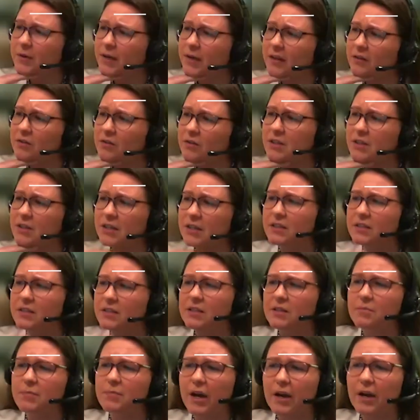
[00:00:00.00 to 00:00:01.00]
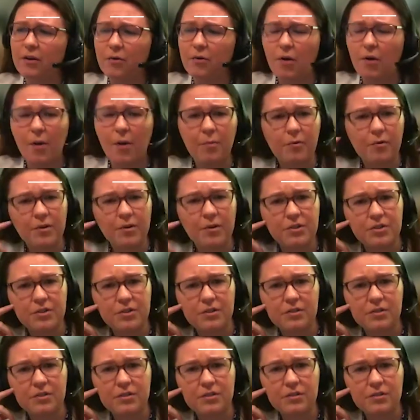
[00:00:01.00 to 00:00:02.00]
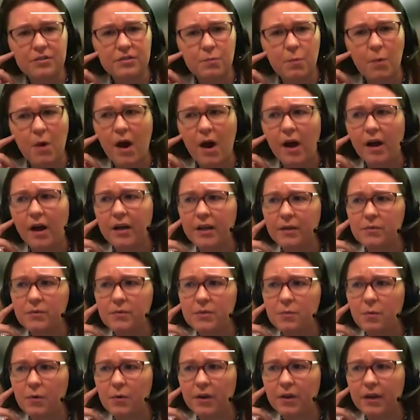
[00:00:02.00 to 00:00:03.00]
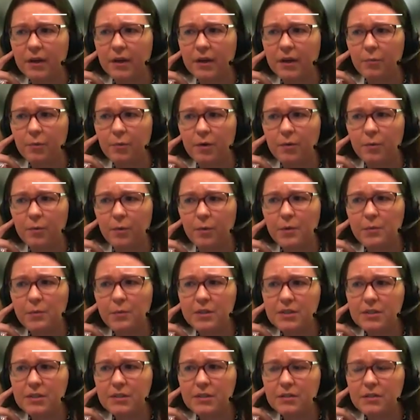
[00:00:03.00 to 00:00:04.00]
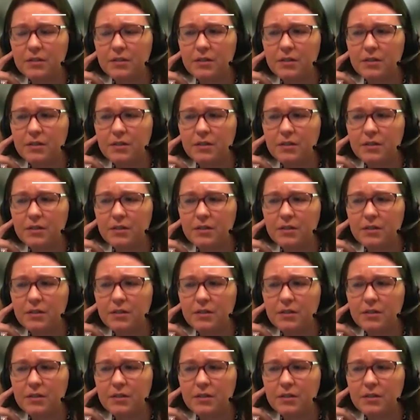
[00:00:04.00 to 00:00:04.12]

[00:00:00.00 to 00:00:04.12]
it looks like he did backhoe operations while he was working at Brigham hmm. Women's.